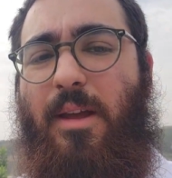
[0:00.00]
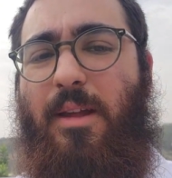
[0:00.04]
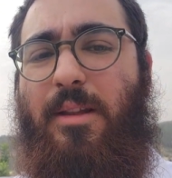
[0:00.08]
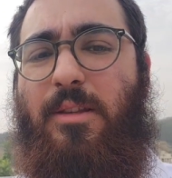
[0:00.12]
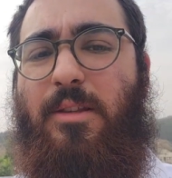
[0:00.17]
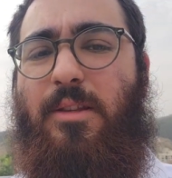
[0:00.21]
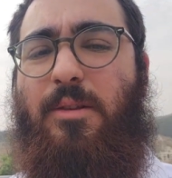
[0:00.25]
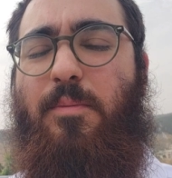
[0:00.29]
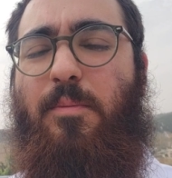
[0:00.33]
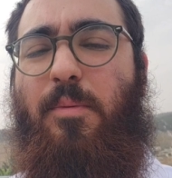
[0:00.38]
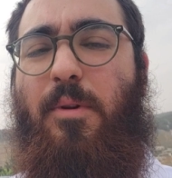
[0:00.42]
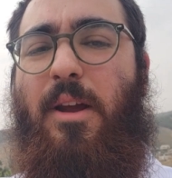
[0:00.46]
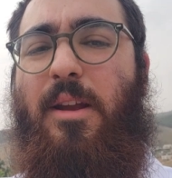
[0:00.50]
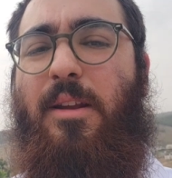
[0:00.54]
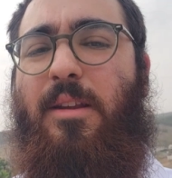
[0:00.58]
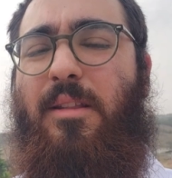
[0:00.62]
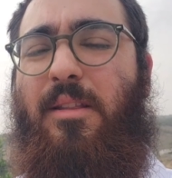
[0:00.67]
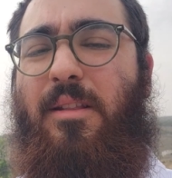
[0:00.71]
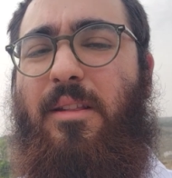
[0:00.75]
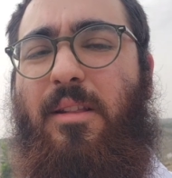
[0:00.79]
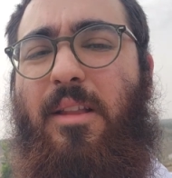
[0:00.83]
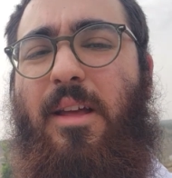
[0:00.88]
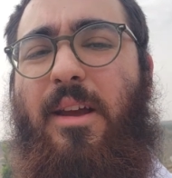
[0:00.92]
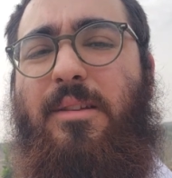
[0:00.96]
and spread
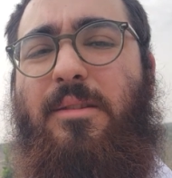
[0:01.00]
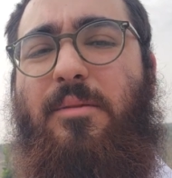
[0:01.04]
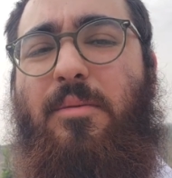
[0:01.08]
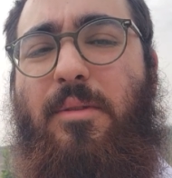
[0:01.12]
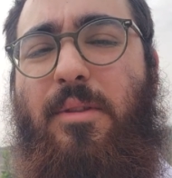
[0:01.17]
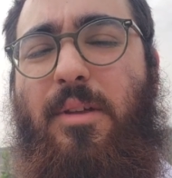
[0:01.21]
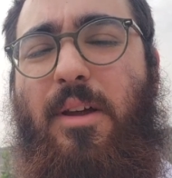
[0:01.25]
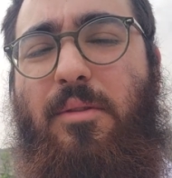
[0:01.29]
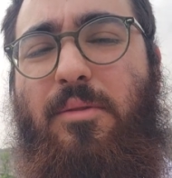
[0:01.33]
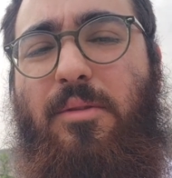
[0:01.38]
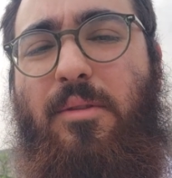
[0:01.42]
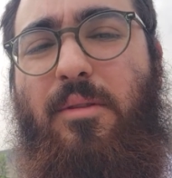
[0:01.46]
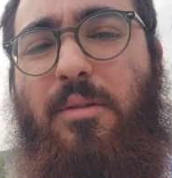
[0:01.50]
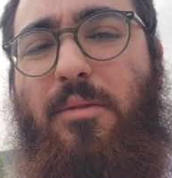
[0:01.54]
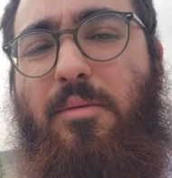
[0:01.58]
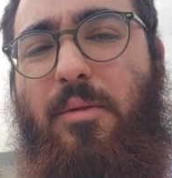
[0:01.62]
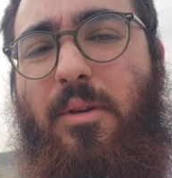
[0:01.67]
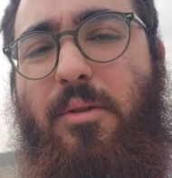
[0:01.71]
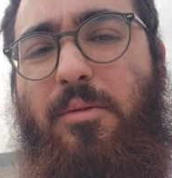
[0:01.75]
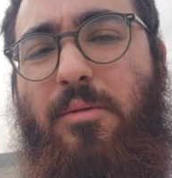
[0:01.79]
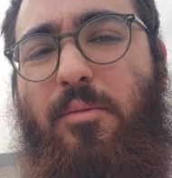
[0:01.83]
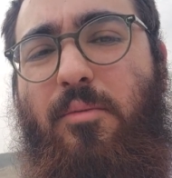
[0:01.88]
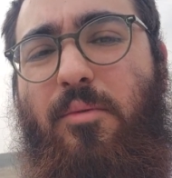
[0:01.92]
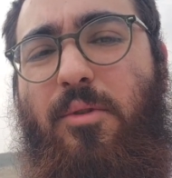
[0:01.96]
the light
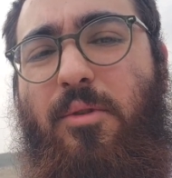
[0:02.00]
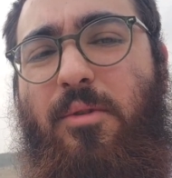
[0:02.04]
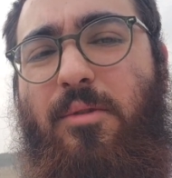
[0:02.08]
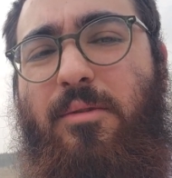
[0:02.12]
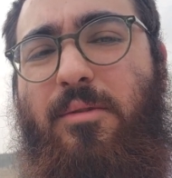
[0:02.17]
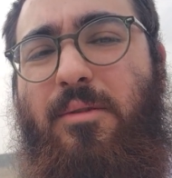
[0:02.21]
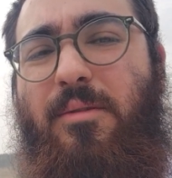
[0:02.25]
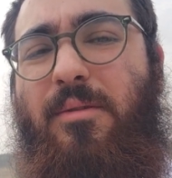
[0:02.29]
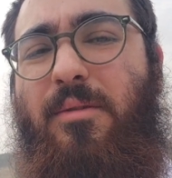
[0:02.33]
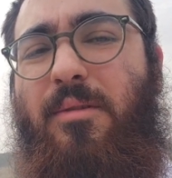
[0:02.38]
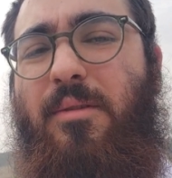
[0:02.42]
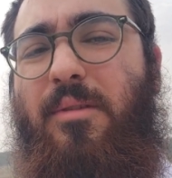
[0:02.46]
throughout the world.